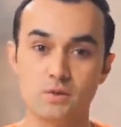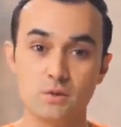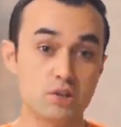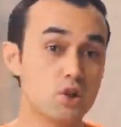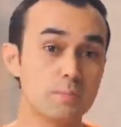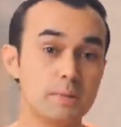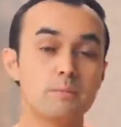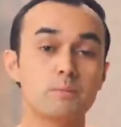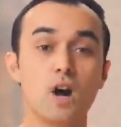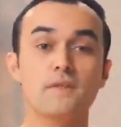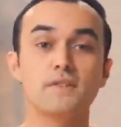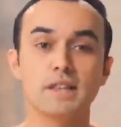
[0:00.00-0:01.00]
which could be a
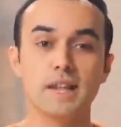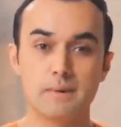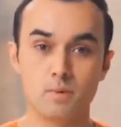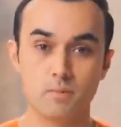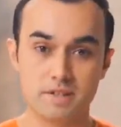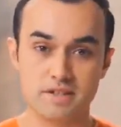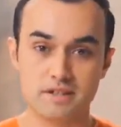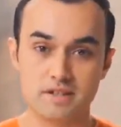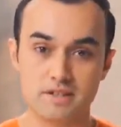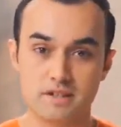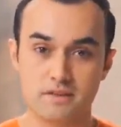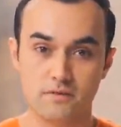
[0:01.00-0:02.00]
private label
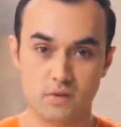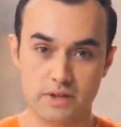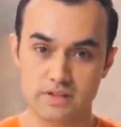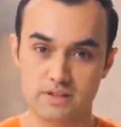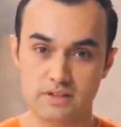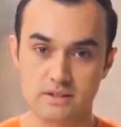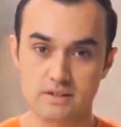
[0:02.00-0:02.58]
business, for instance.